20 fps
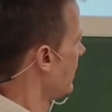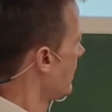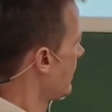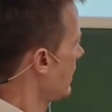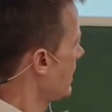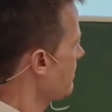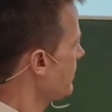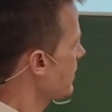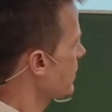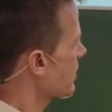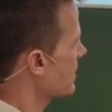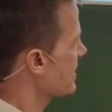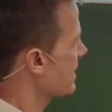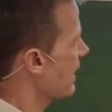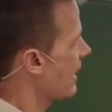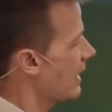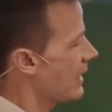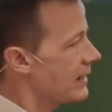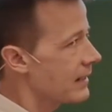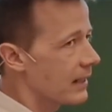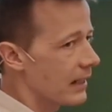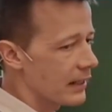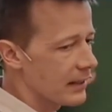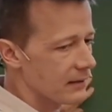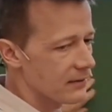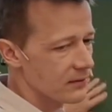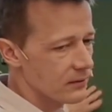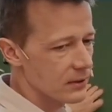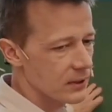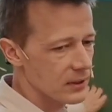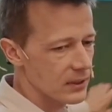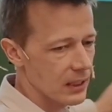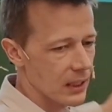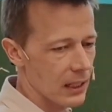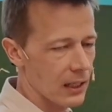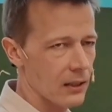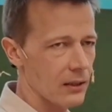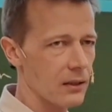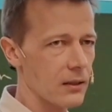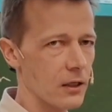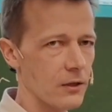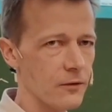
Let me just highlight that there are a